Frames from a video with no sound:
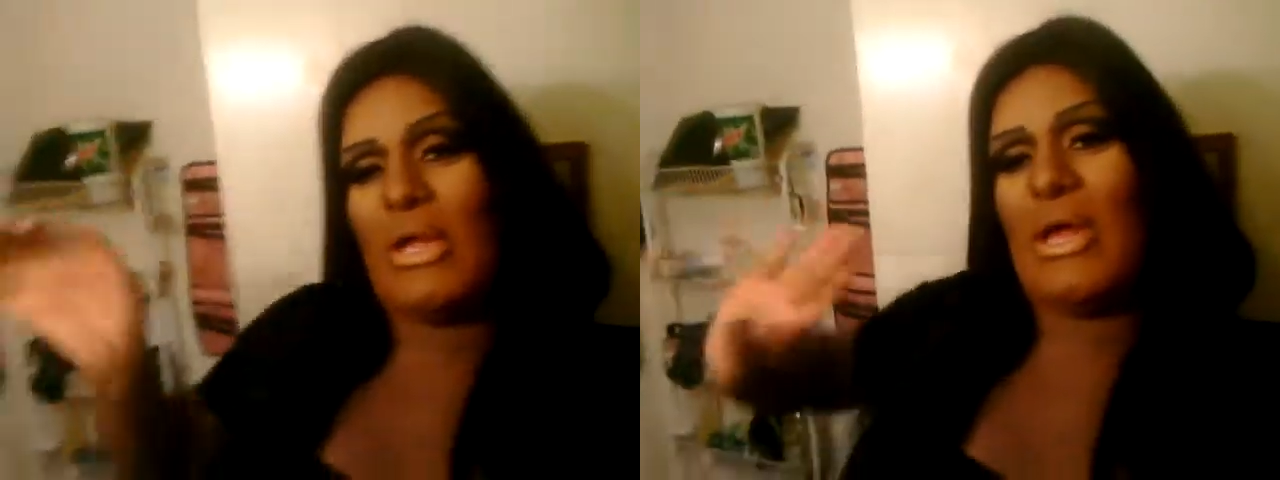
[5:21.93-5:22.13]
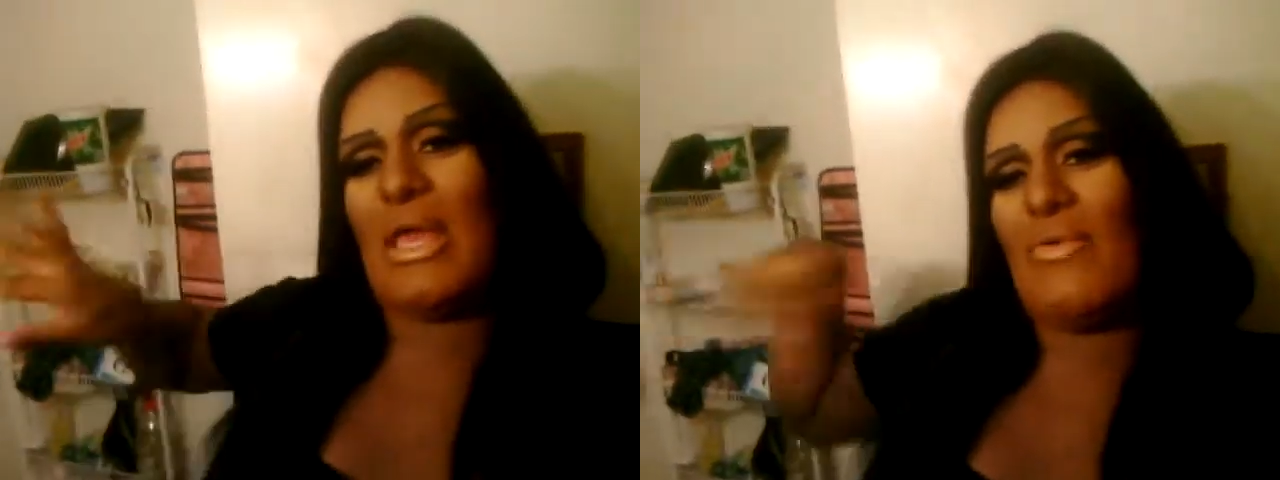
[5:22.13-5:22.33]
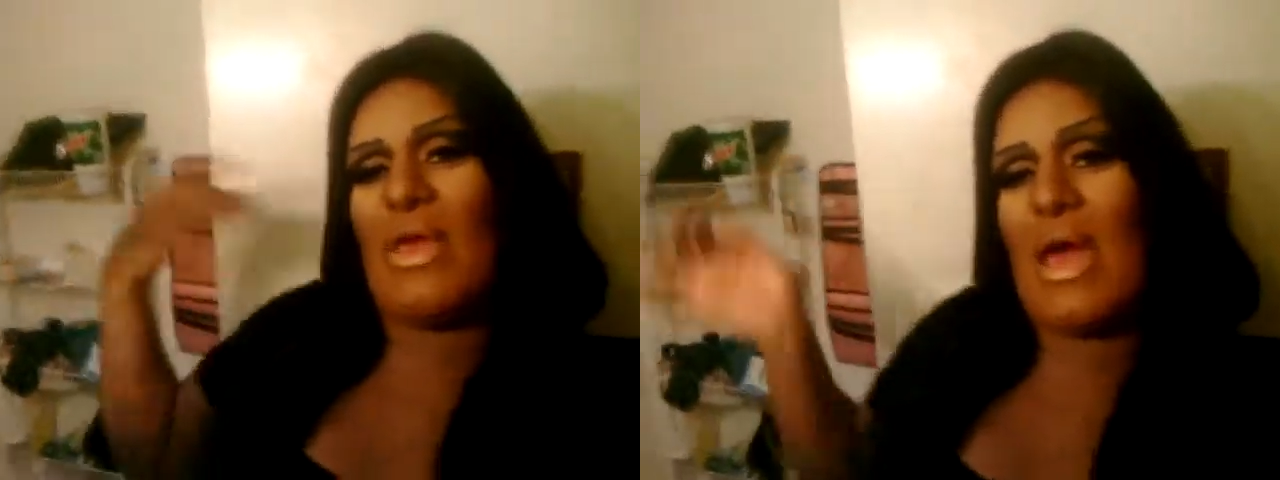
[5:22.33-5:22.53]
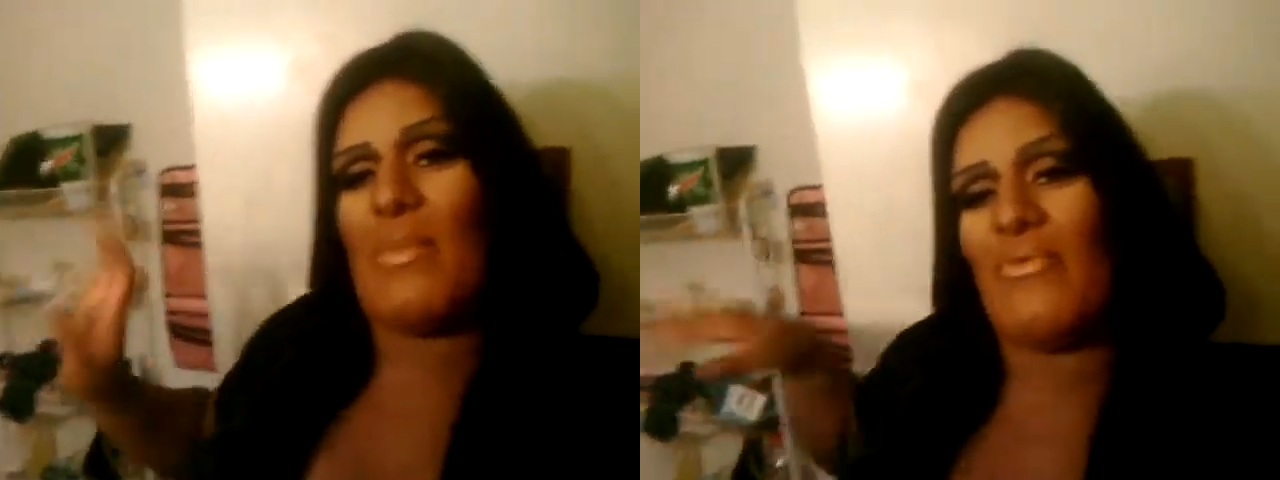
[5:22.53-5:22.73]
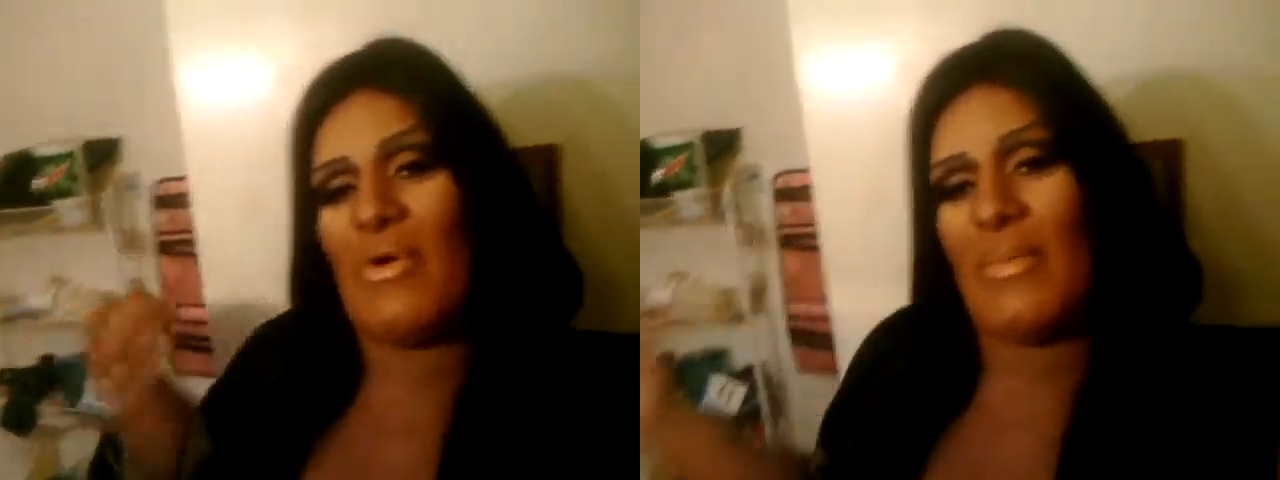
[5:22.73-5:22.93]
you know, I give you hand
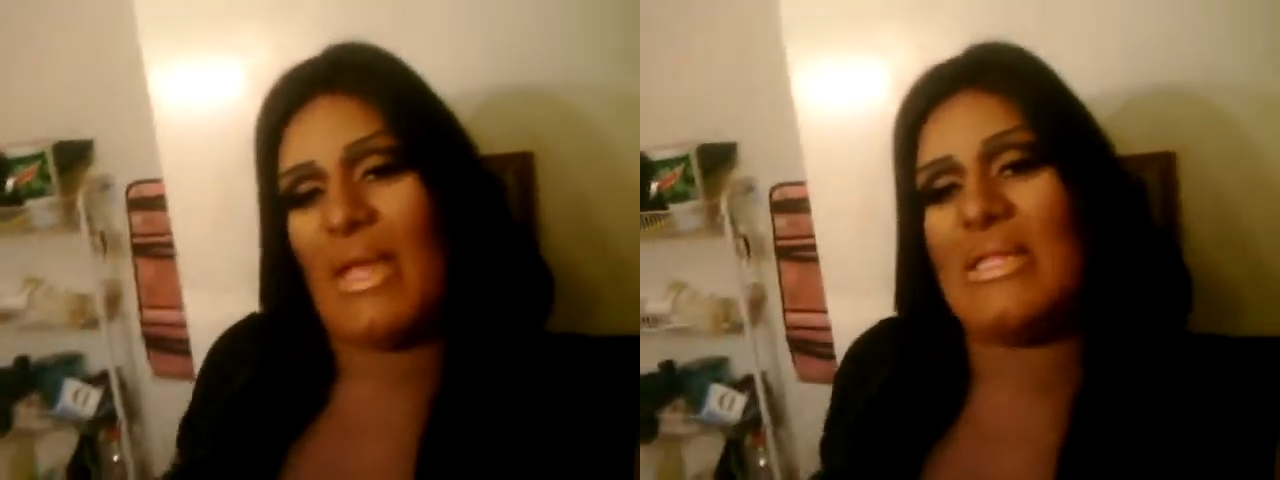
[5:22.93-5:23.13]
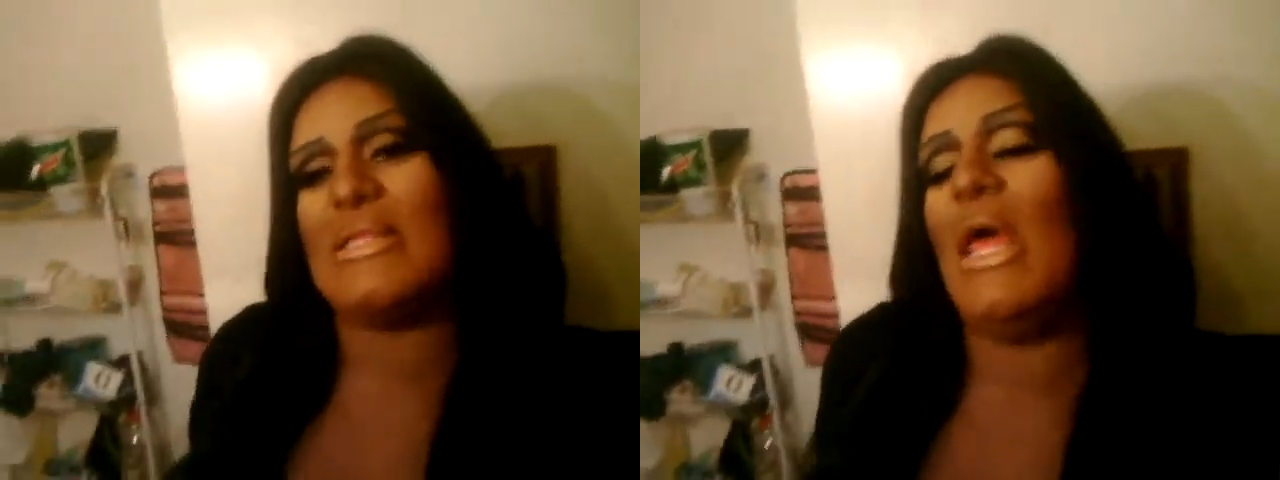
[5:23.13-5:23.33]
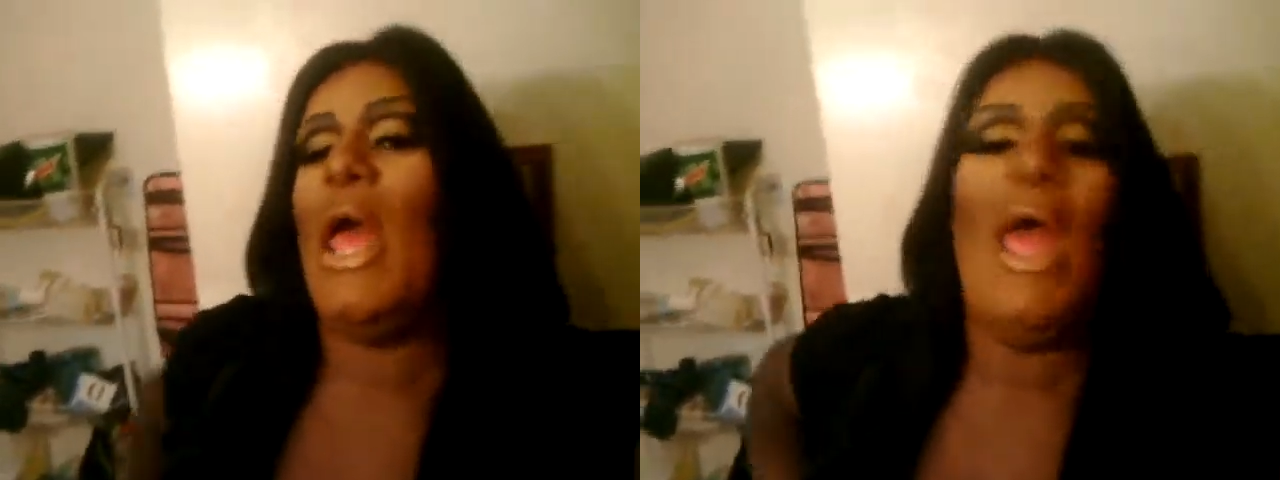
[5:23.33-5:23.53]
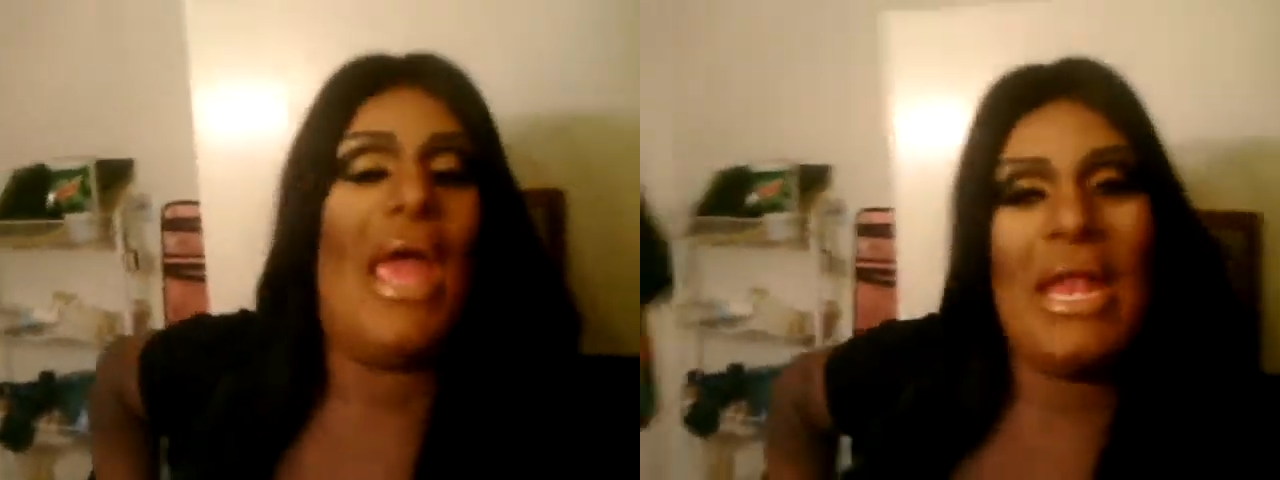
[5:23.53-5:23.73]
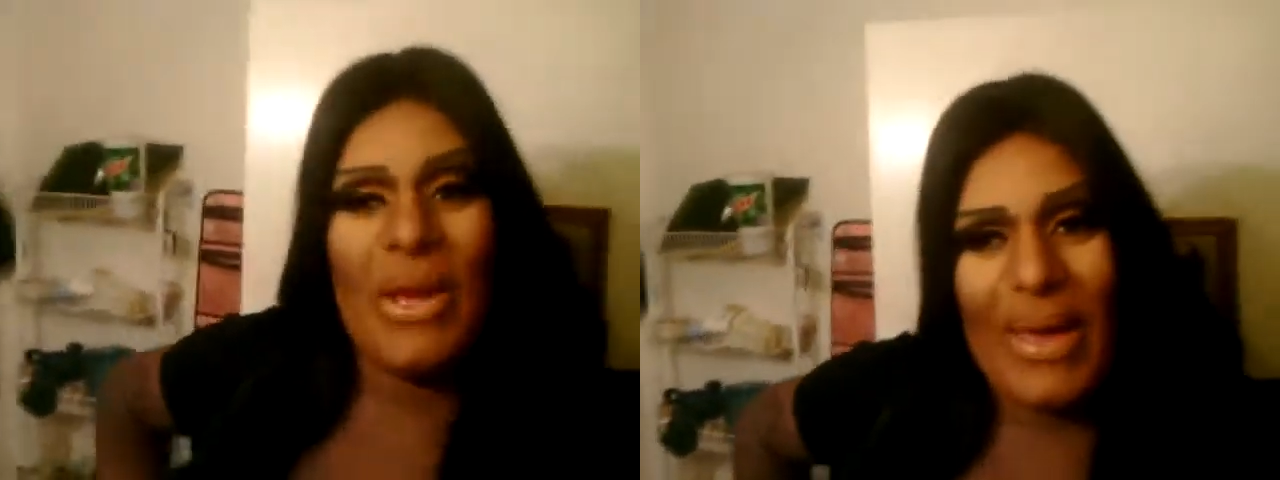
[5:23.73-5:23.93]
performance.
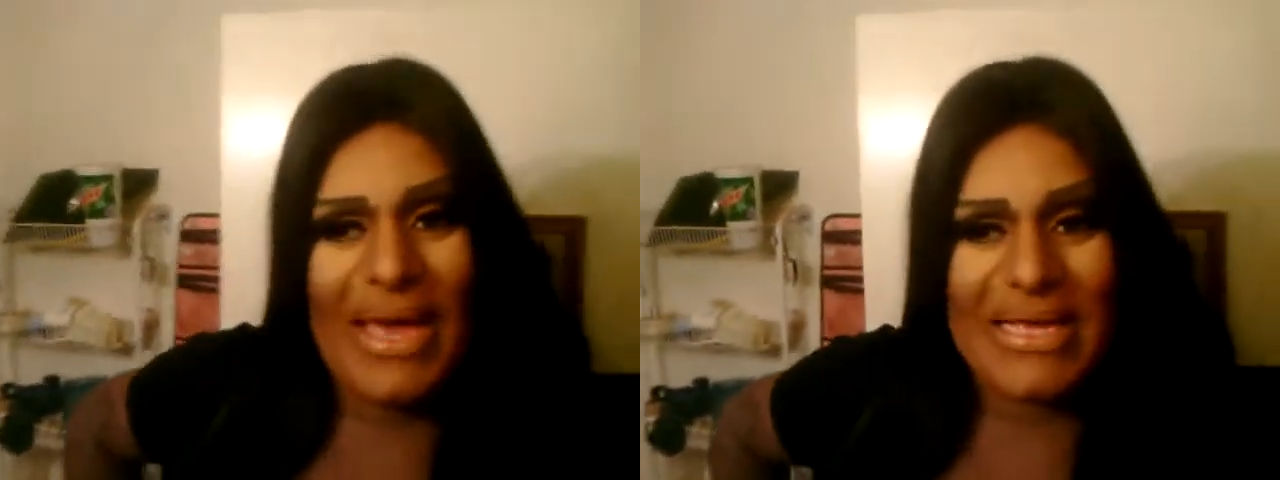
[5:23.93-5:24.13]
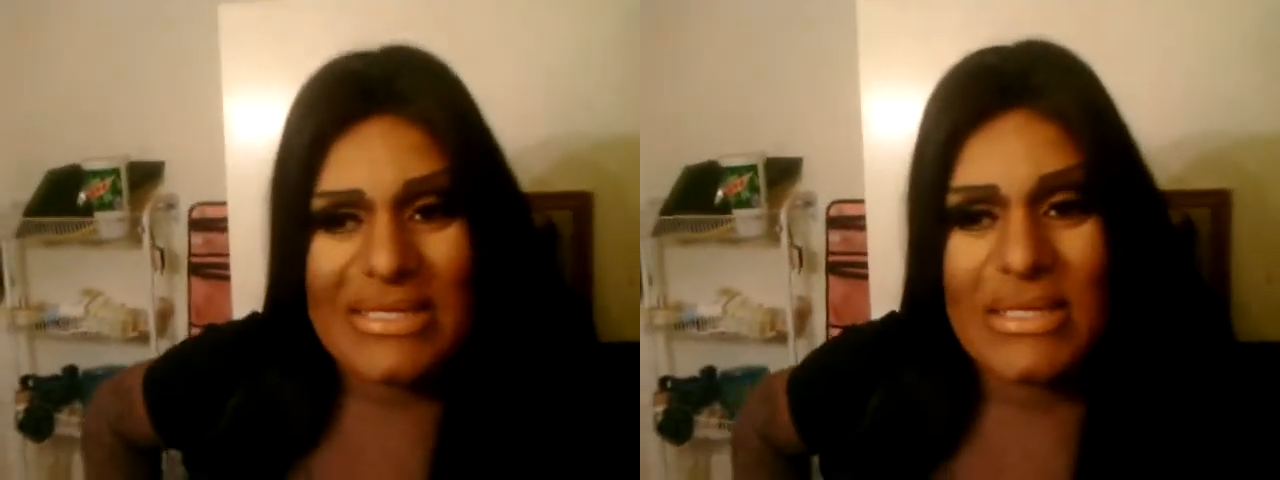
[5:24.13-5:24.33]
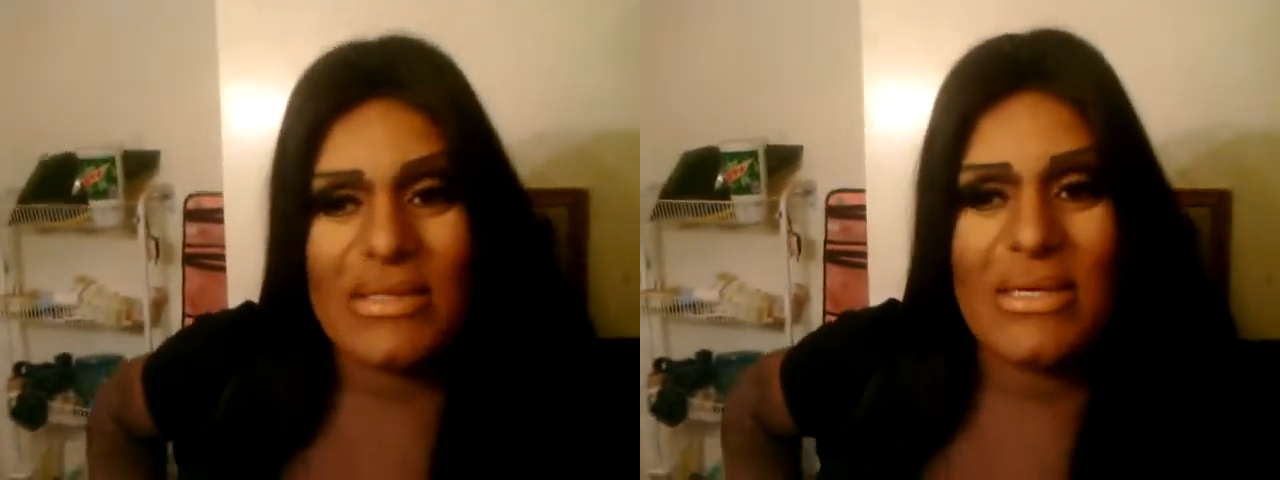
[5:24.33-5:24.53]
Anyways,